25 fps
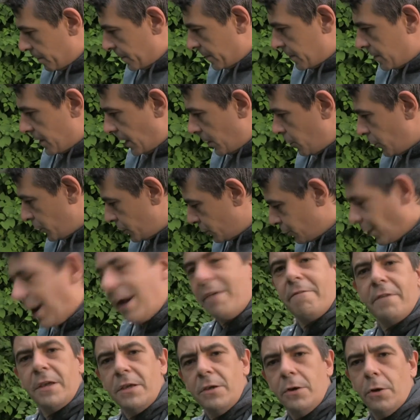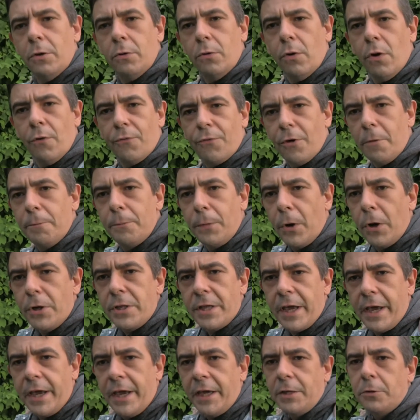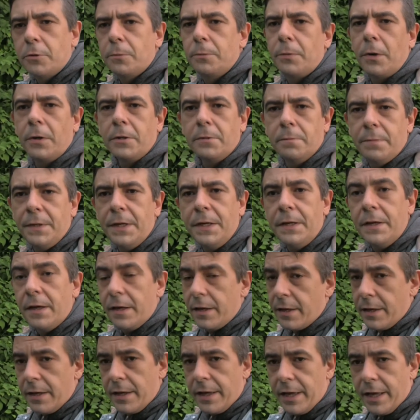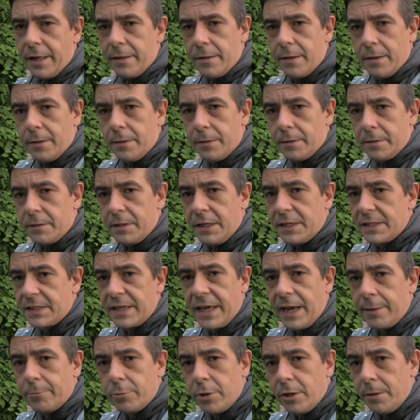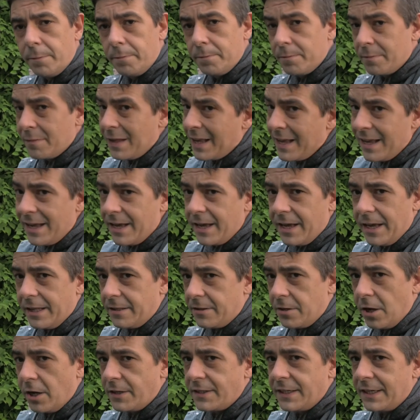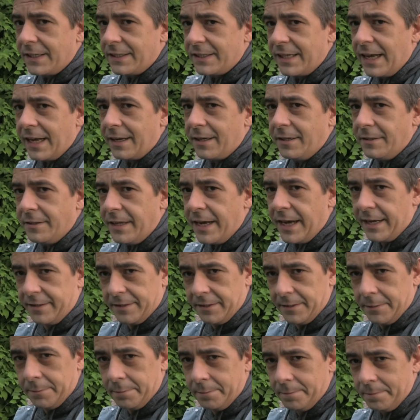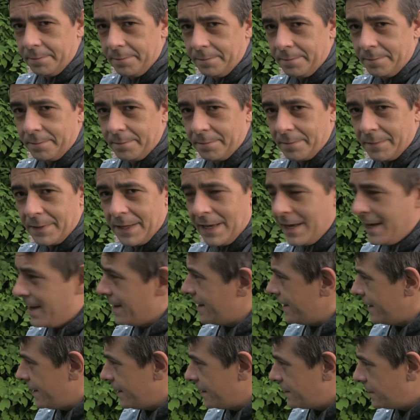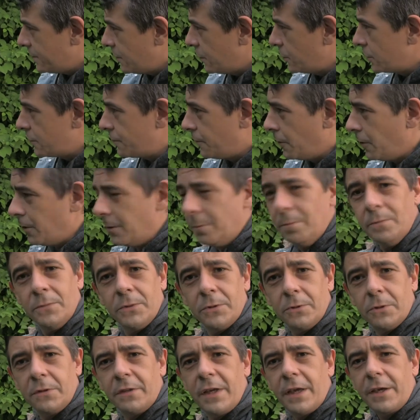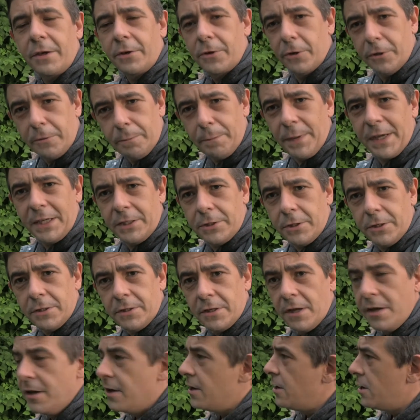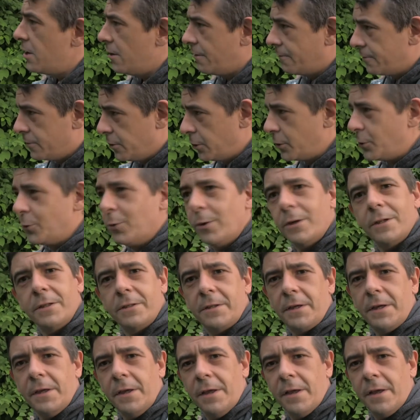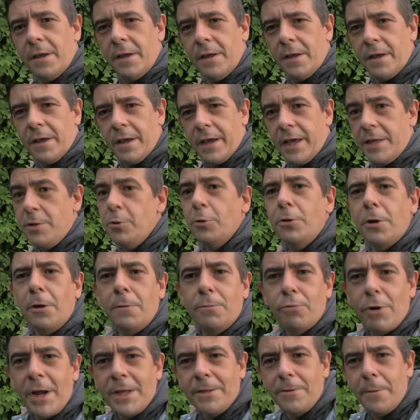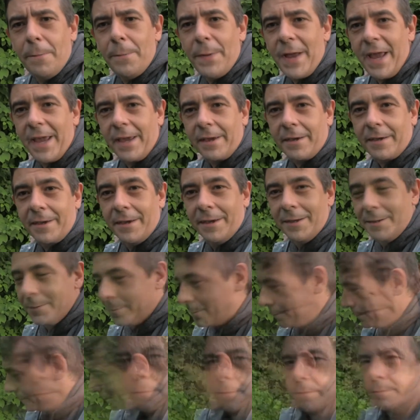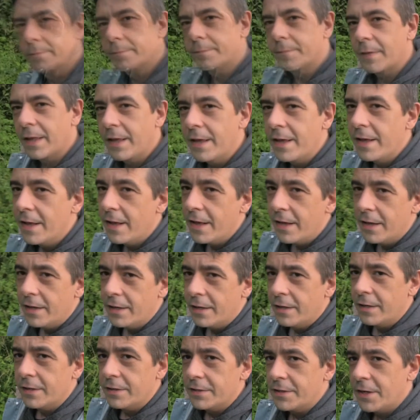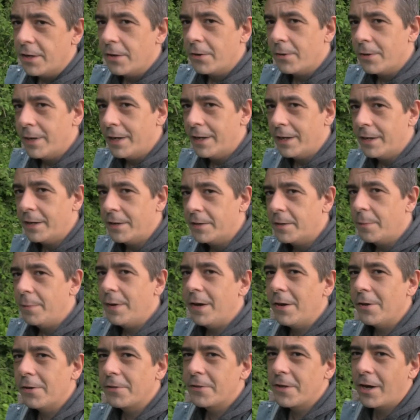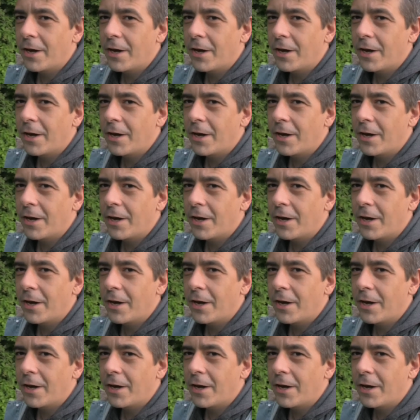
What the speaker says: they were driving you from point A to point B. And this camera, it does exactly that. It's useful to take good pictures of good quality, and you don't break the bank. So, the $1 million